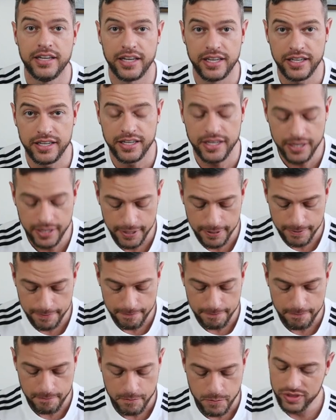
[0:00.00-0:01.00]
Nike.
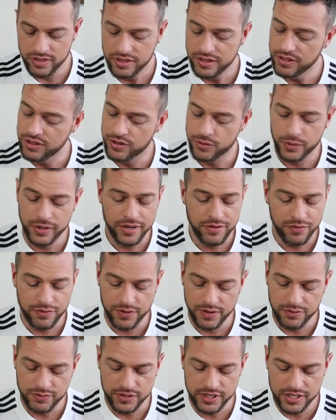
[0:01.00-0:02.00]
With the
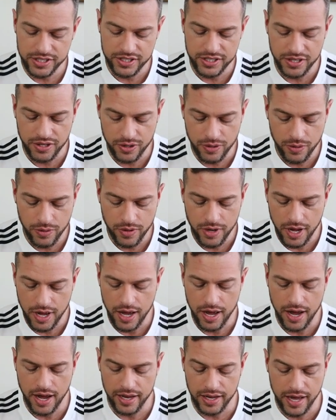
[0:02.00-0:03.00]
350s though,
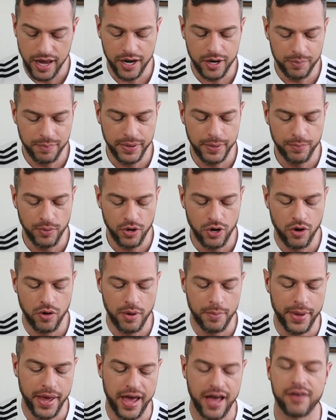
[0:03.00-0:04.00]
a lot of people
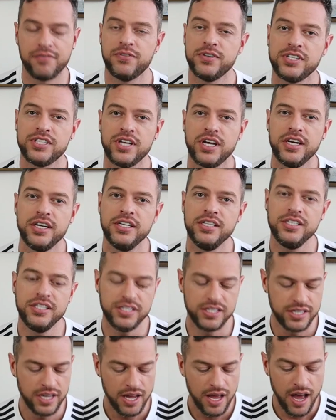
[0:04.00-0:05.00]
go up half a
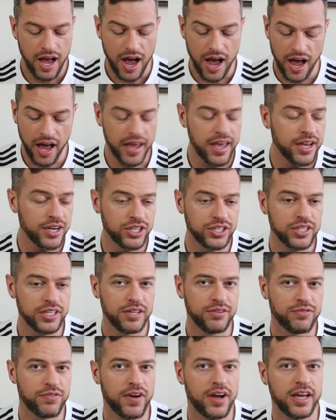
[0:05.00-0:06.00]
size. I
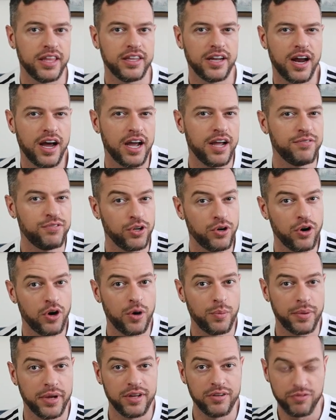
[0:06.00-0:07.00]
actually find that I have to
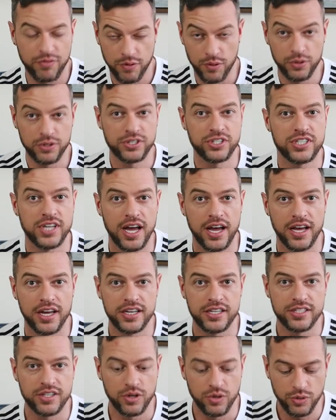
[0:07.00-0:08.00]
go up a full
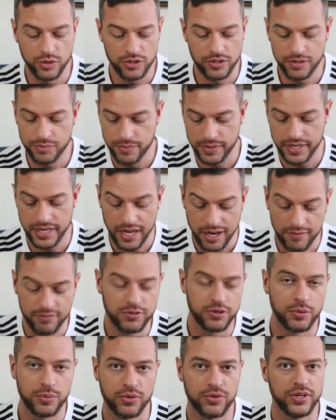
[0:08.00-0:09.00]
size in order to be
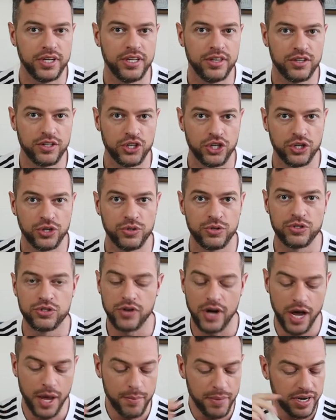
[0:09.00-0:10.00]
comfortable in the shoe.
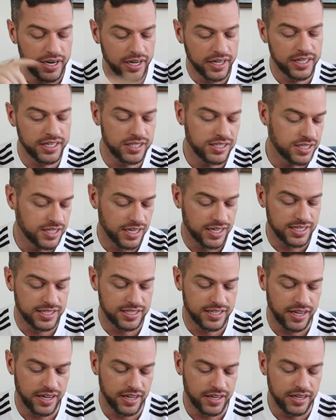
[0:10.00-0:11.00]
So I'm a Nike size
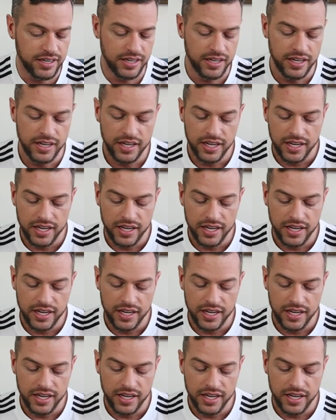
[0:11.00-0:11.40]
10.